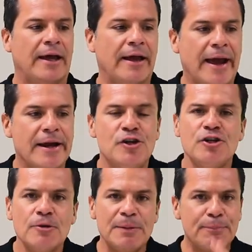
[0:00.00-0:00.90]
And you
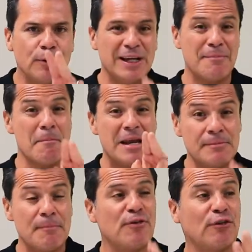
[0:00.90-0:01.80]
should be putting
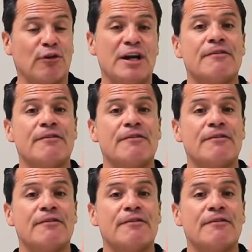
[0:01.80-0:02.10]
minimum three